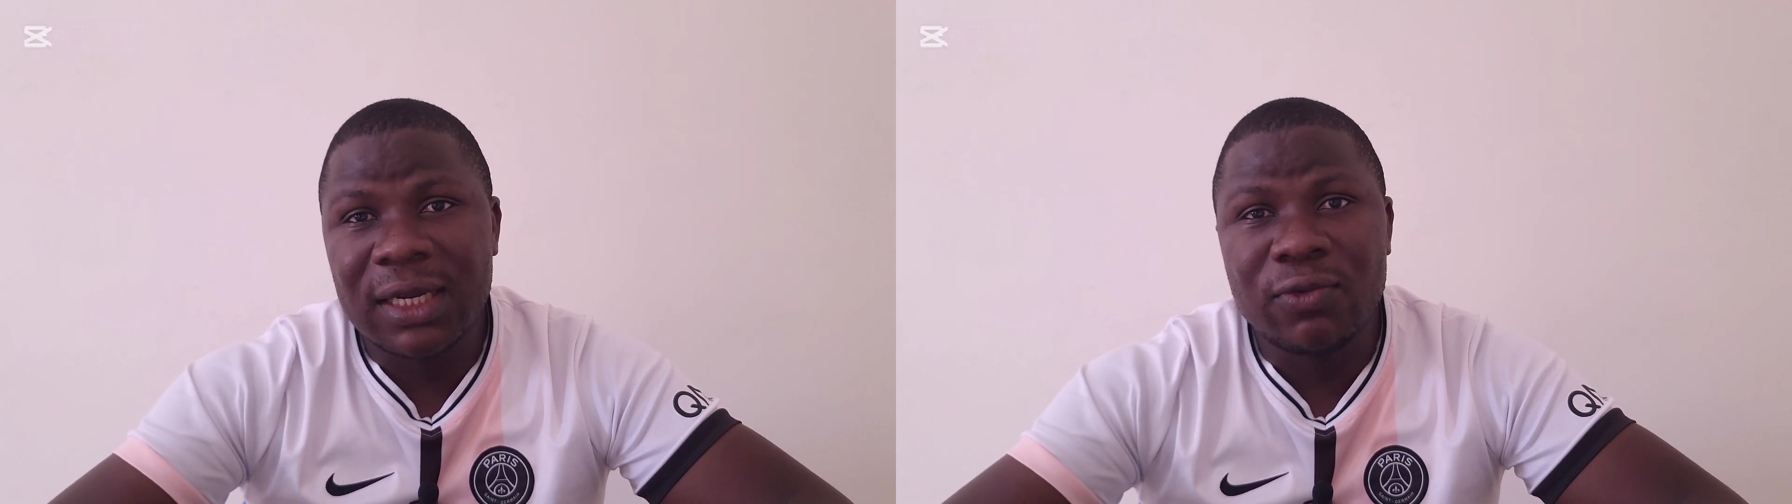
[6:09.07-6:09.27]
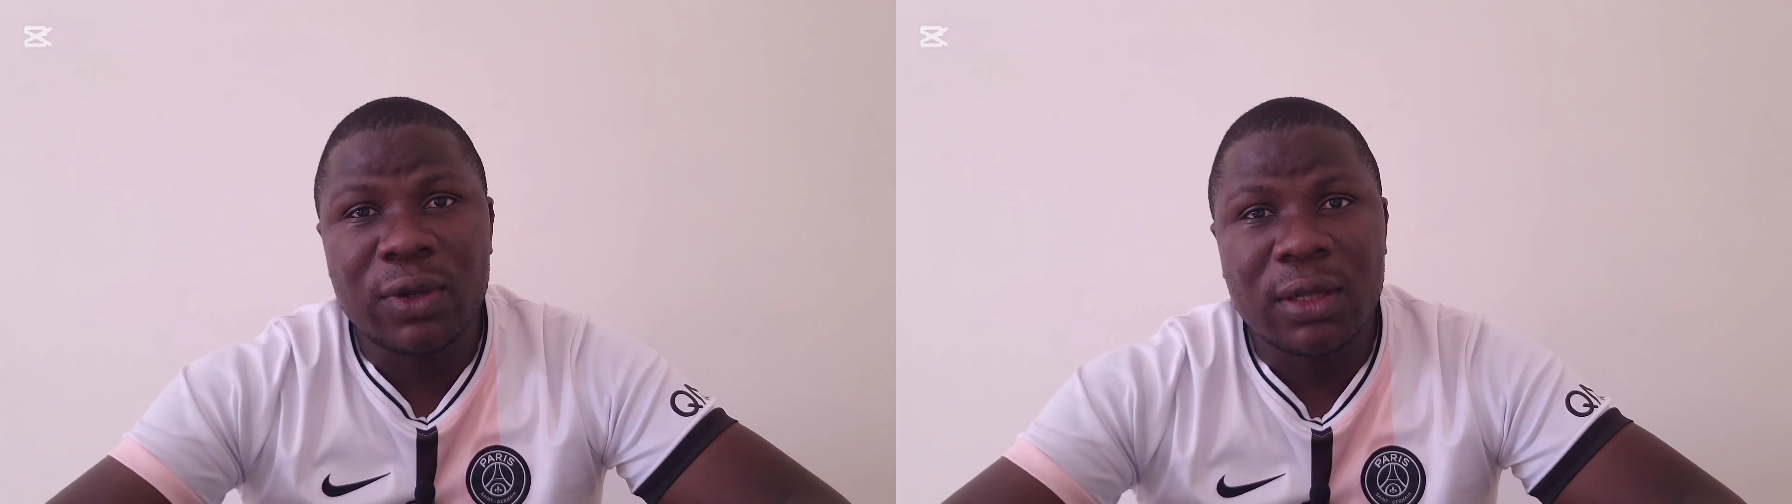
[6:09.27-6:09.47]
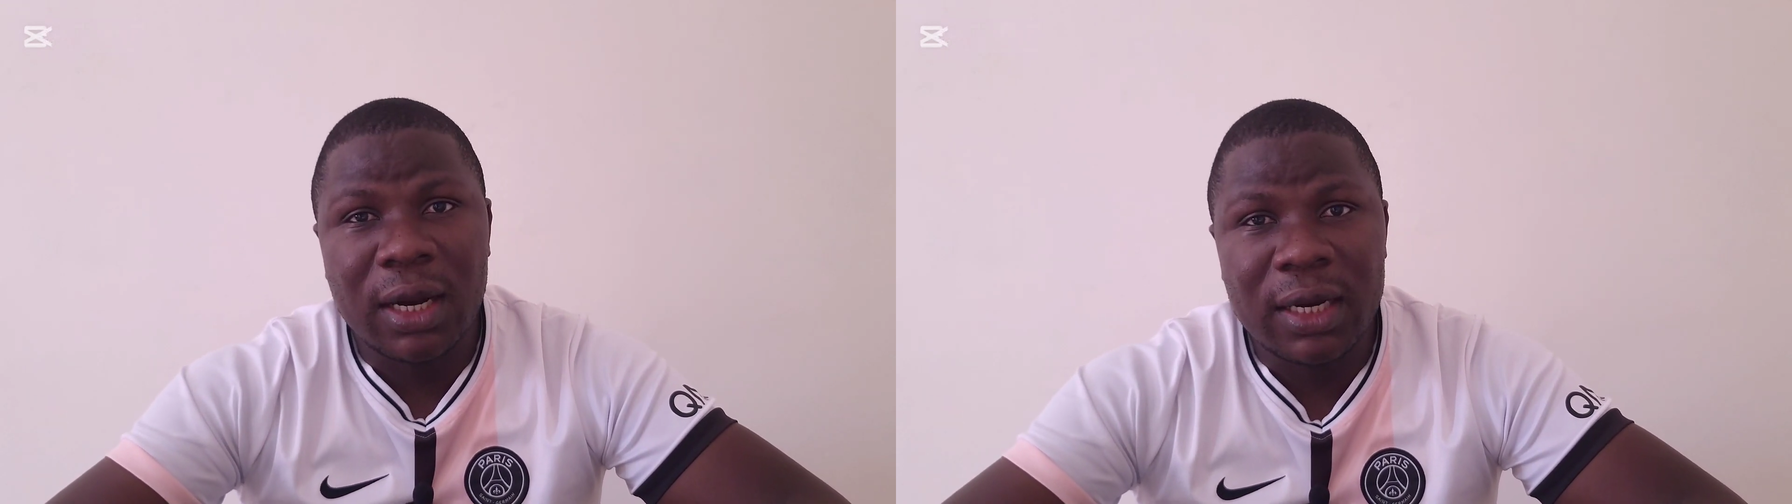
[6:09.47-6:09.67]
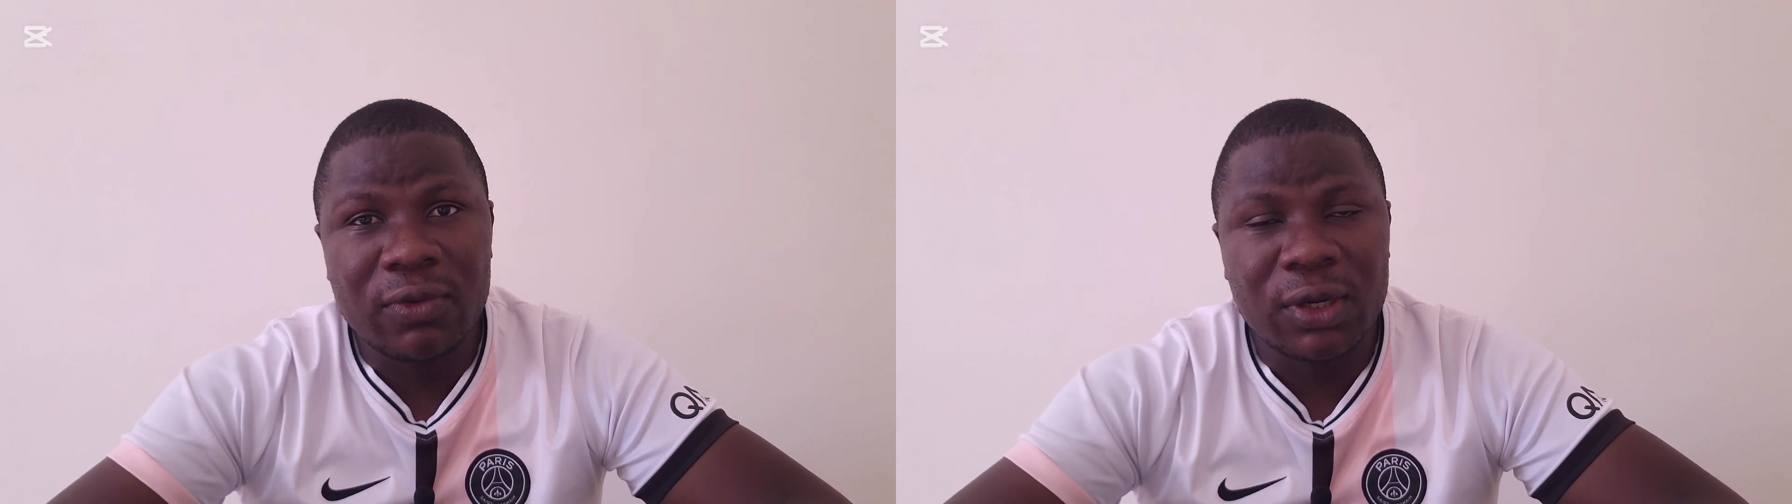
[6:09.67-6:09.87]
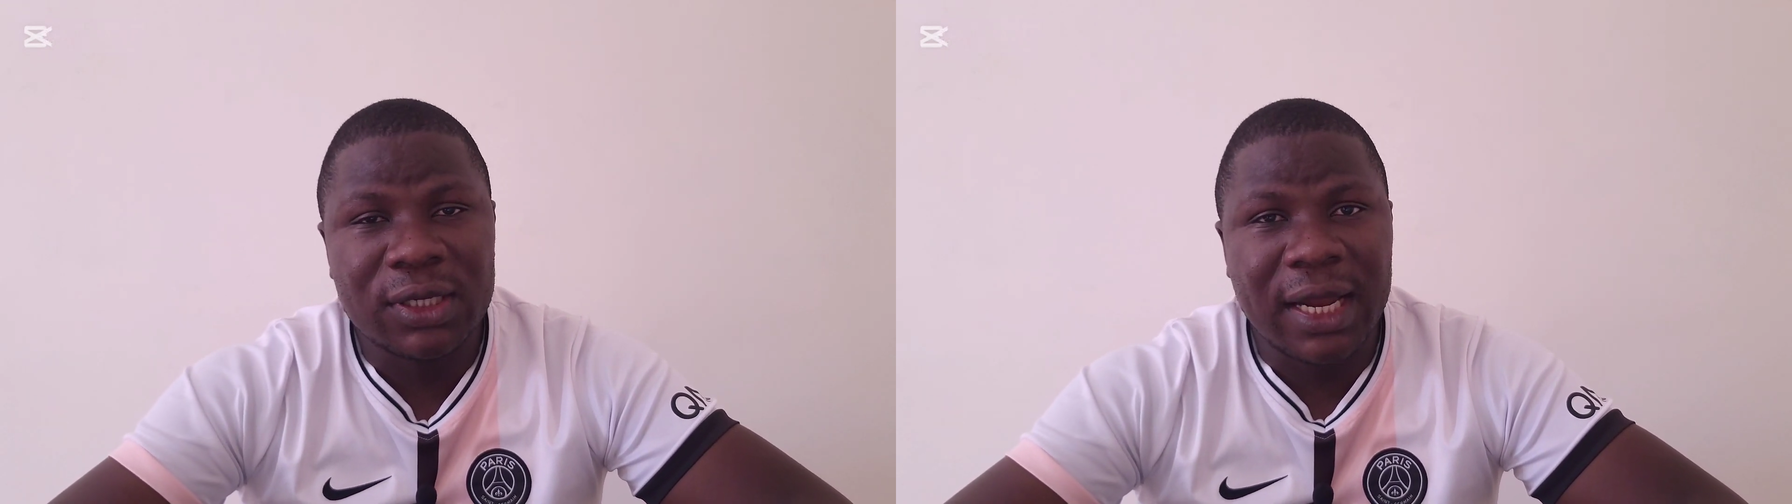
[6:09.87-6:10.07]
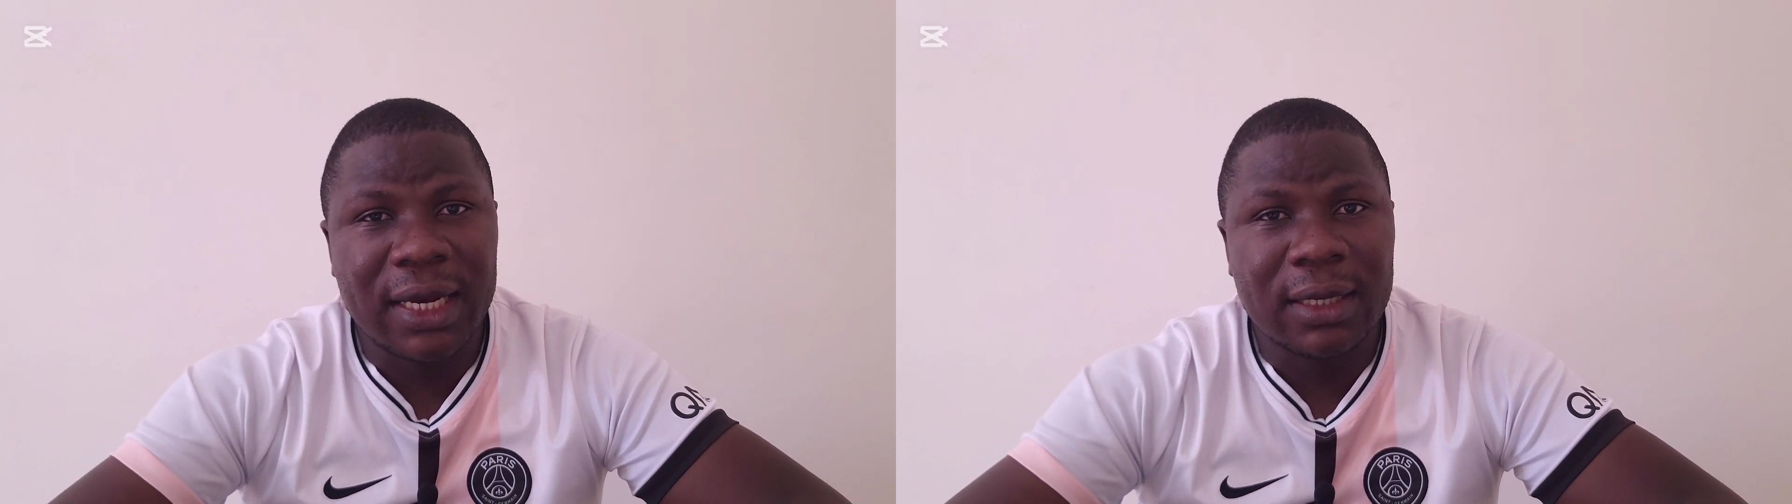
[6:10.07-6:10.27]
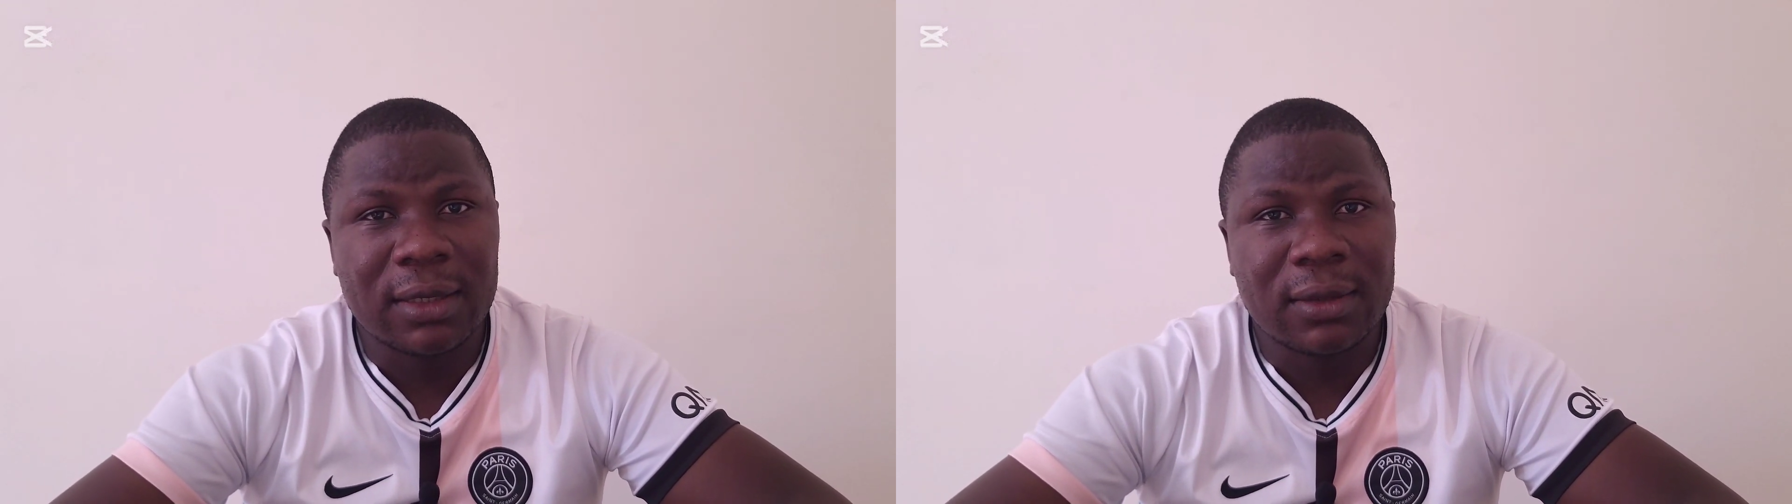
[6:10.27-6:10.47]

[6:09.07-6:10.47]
did with Leroy Sané.